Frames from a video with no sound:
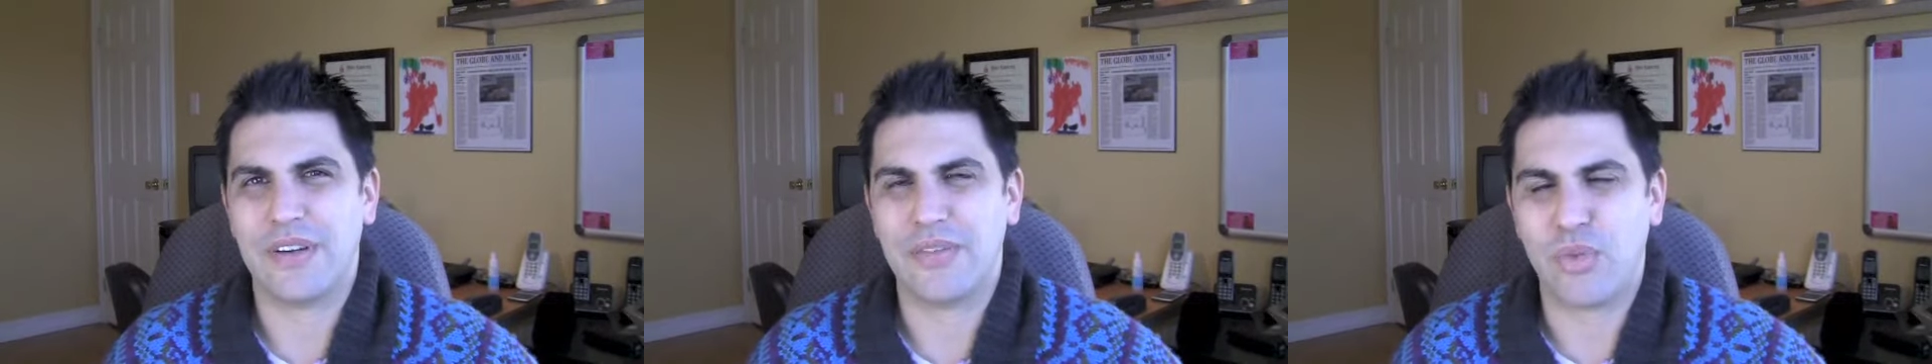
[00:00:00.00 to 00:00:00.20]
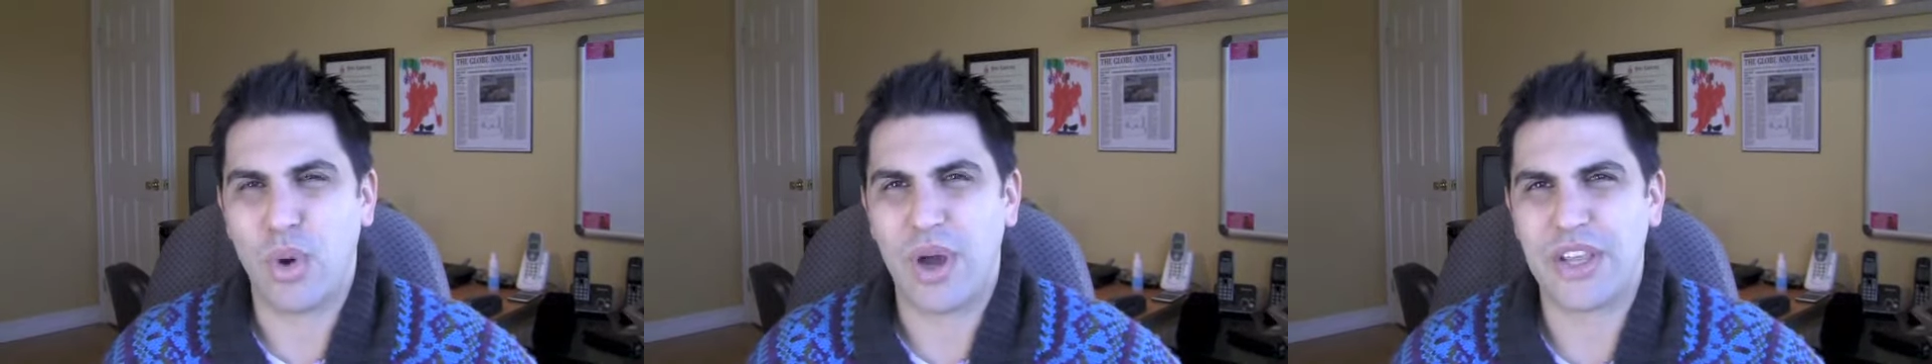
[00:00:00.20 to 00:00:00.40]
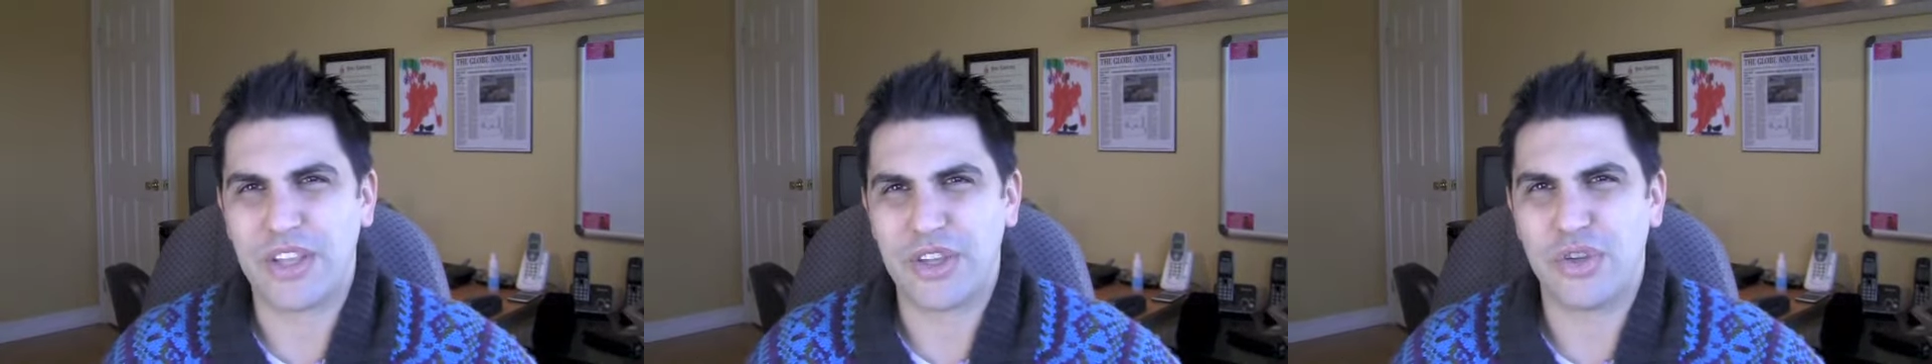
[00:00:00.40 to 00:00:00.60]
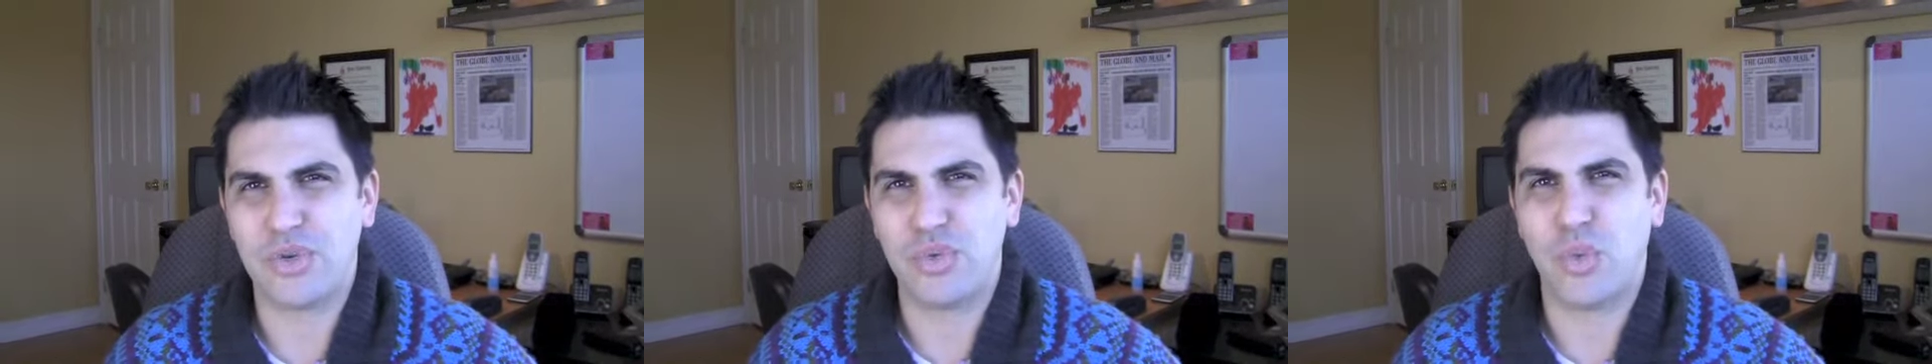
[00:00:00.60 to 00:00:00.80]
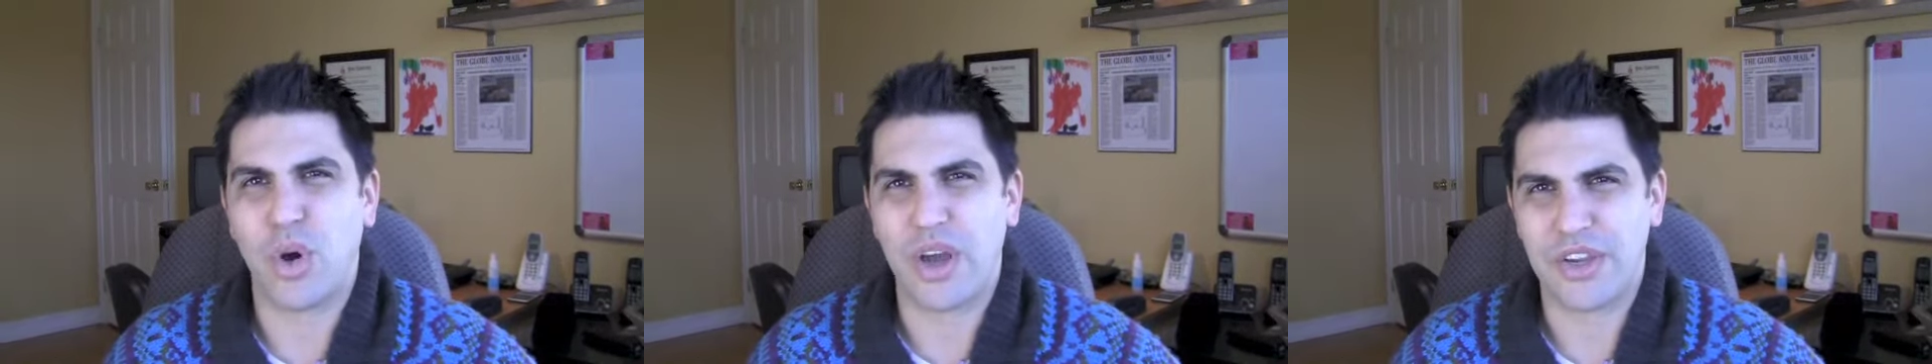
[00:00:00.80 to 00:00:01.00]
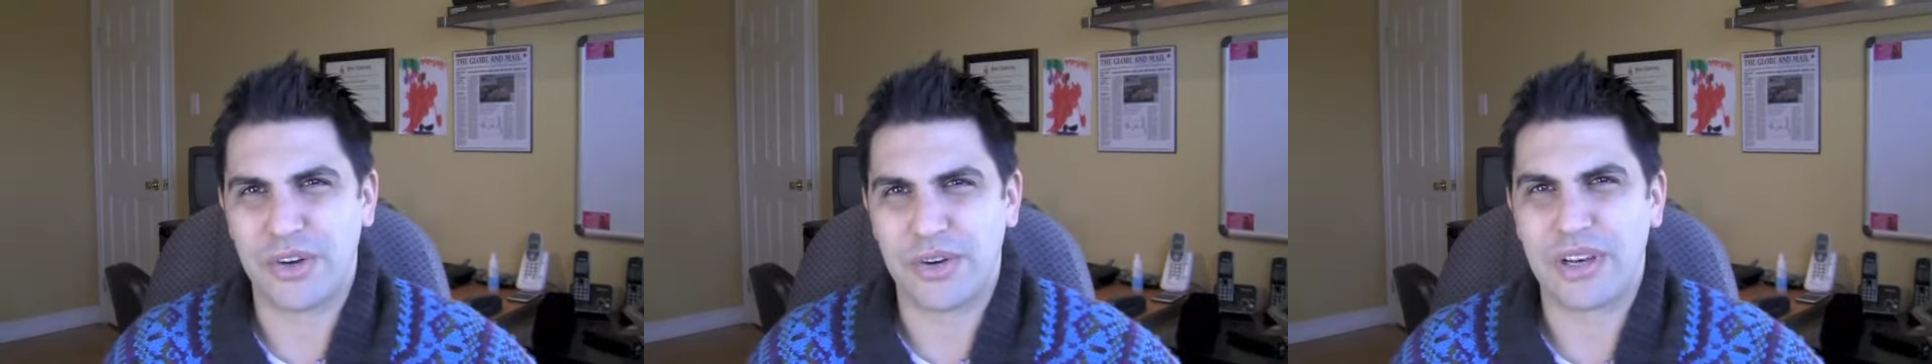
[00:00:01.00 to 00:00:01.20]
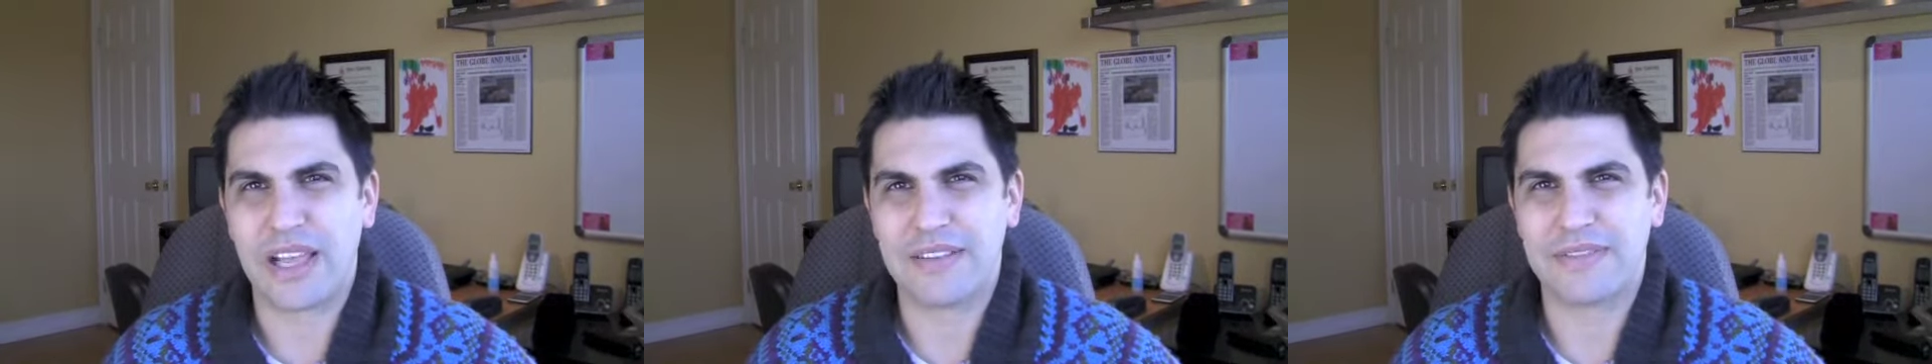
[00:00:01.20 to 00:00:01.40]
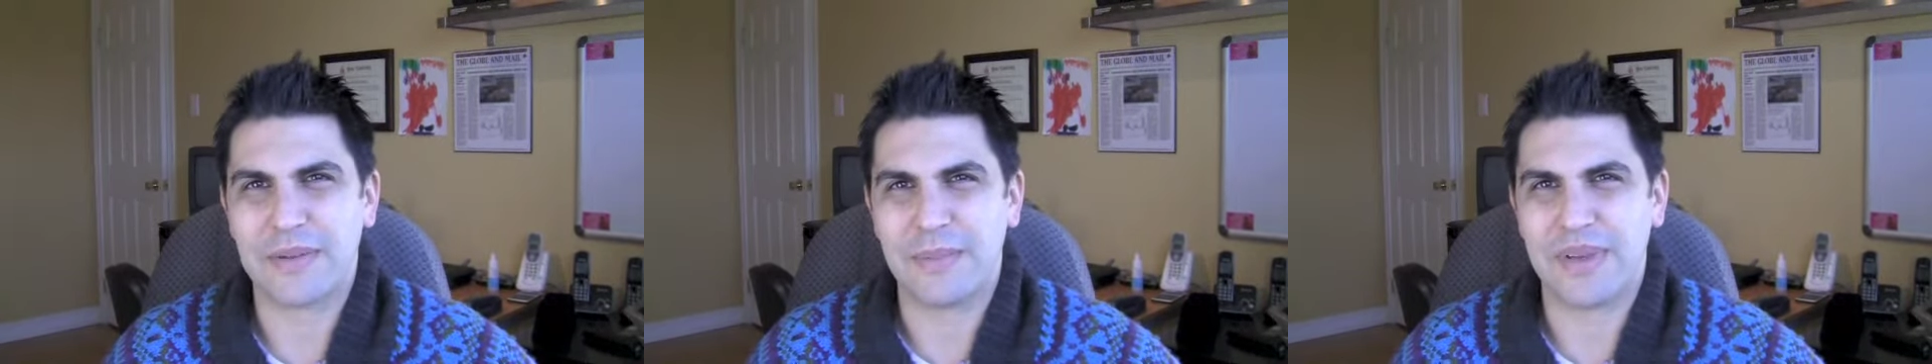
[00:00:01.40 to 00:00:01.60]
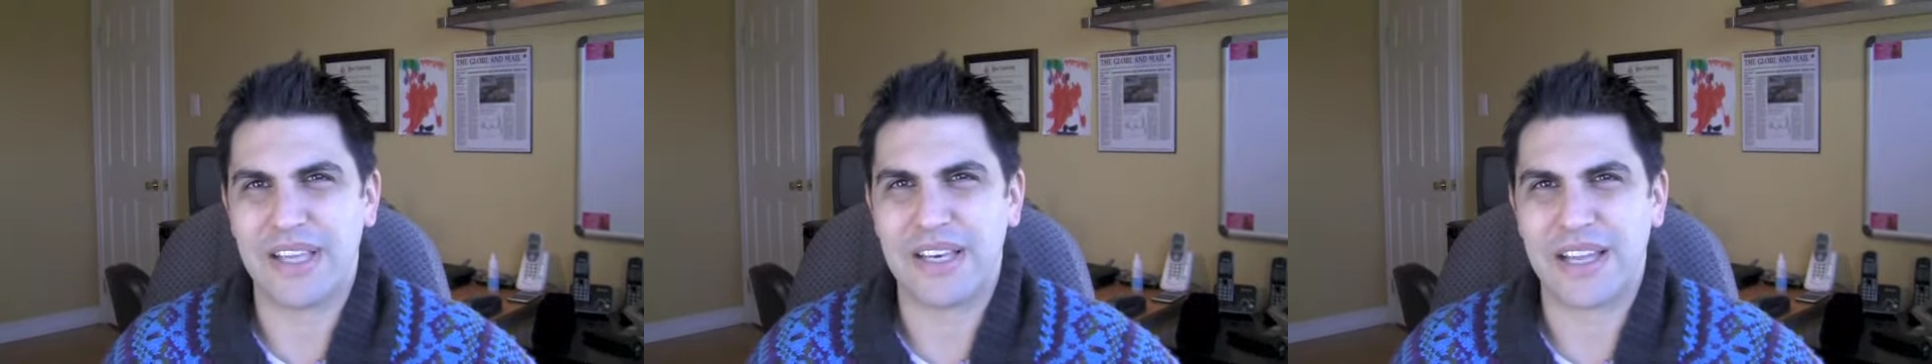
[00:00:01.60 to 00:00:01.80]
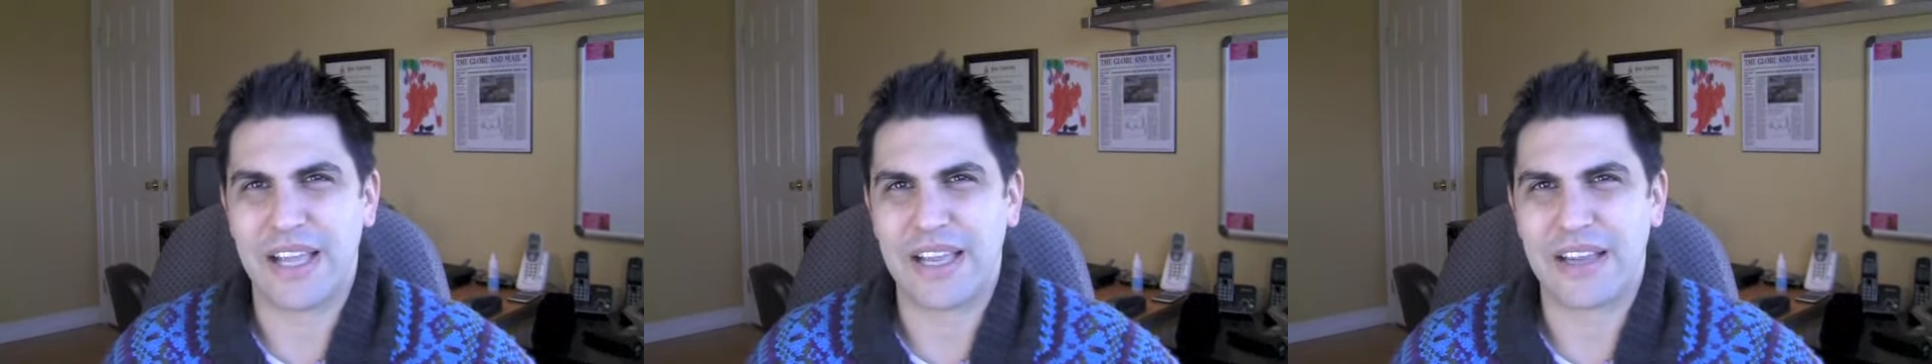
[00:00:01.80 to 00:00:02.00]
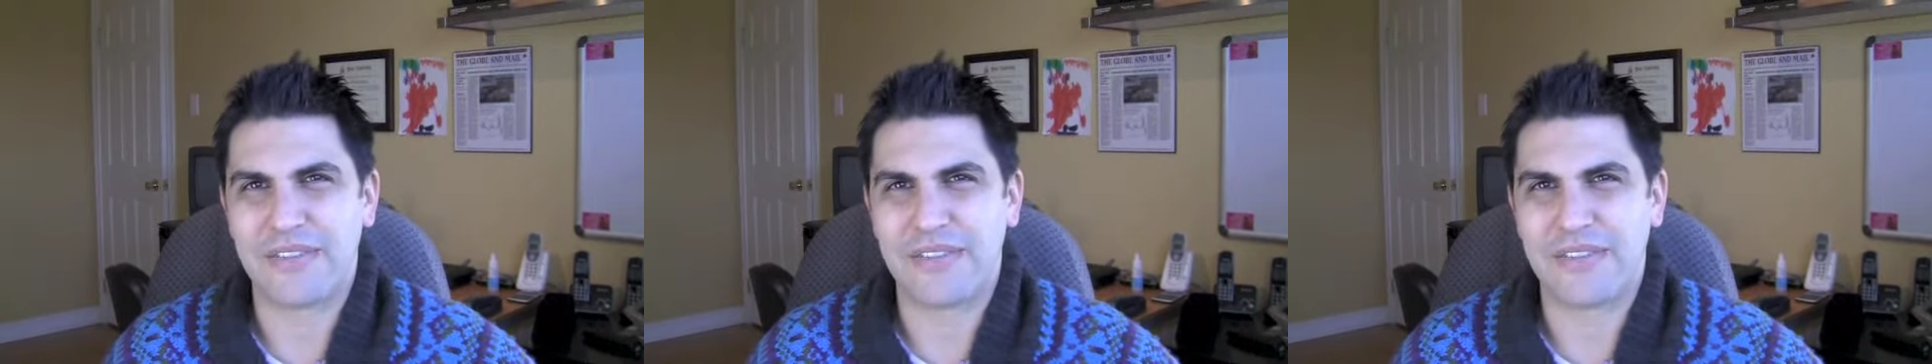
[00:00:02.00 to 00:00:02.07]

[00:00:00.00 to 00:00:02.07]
of what you want your life to be like,